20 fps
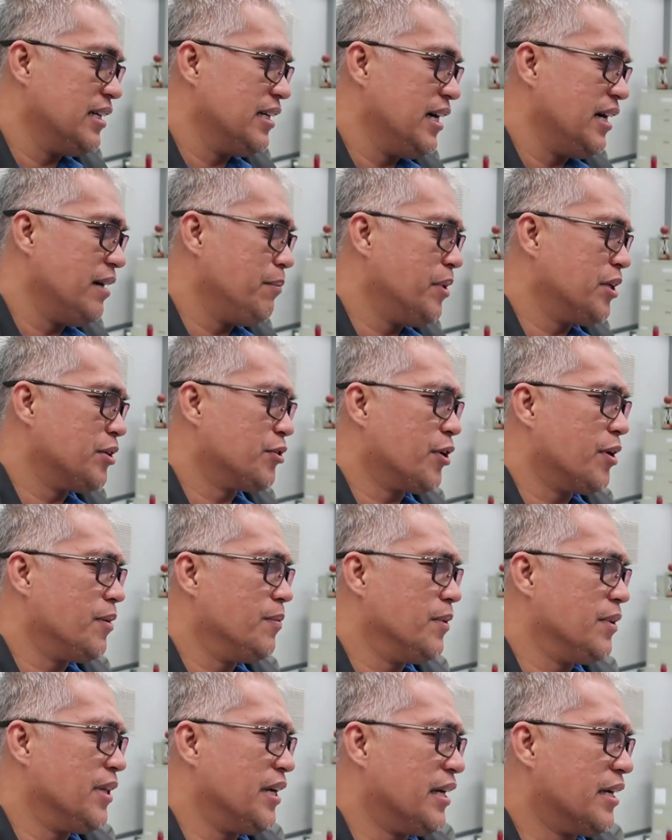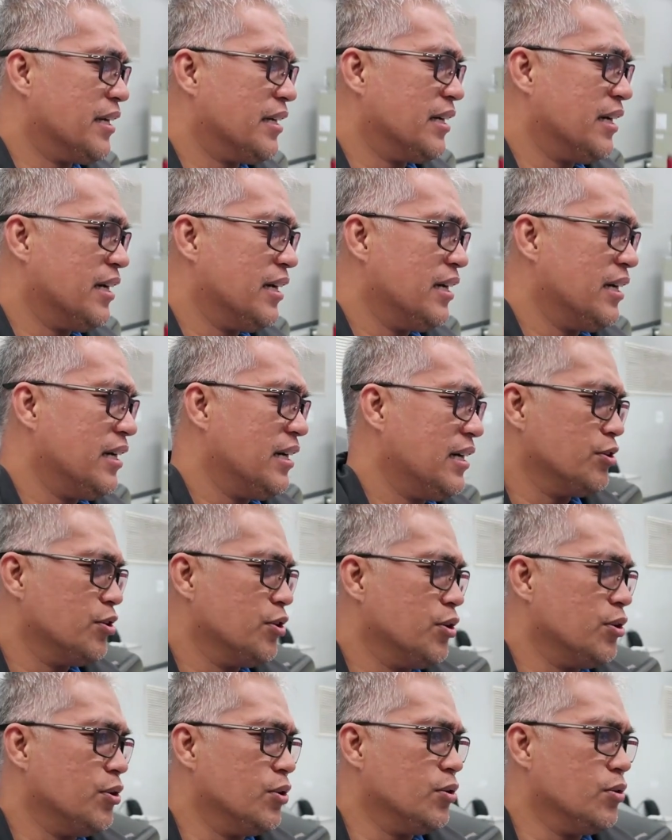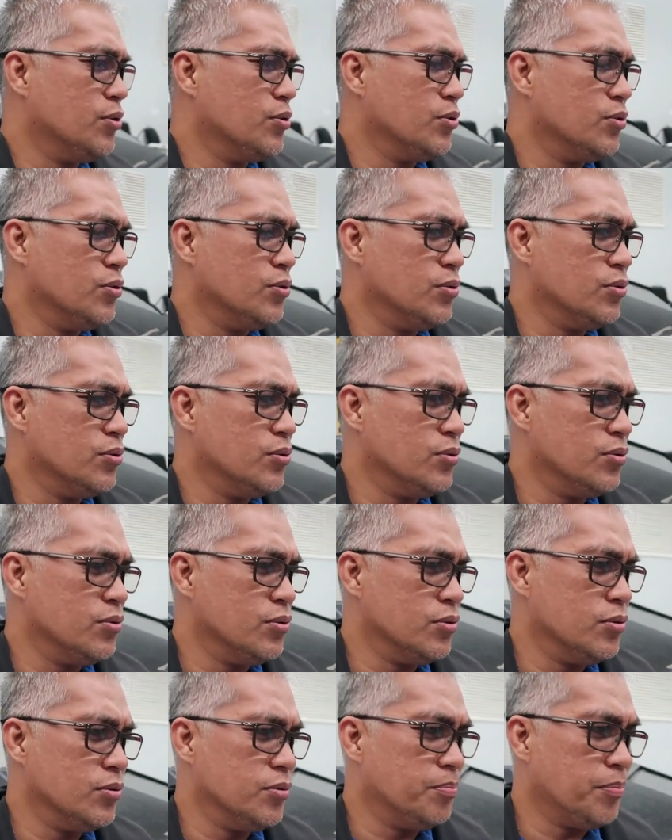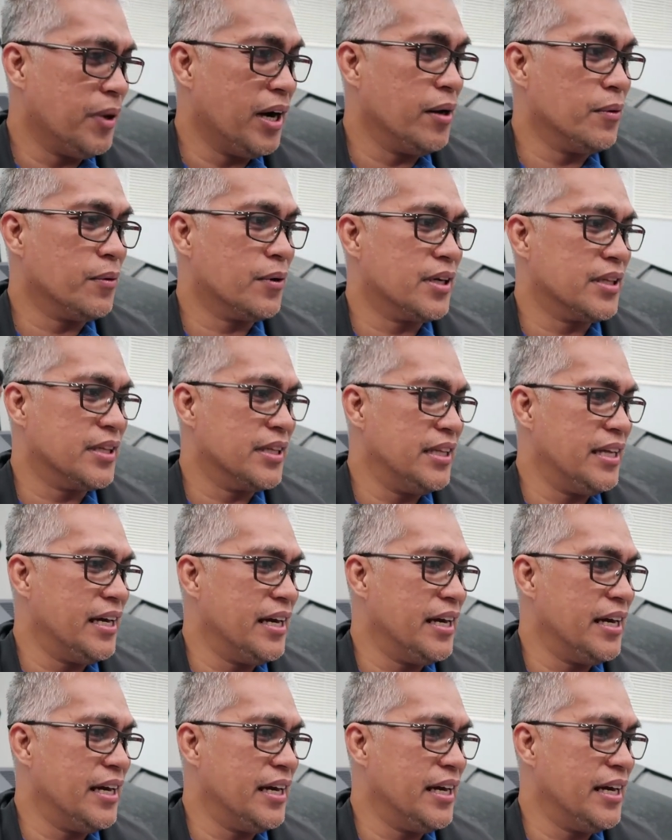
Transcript: Uh, having trouble like uh, no power at the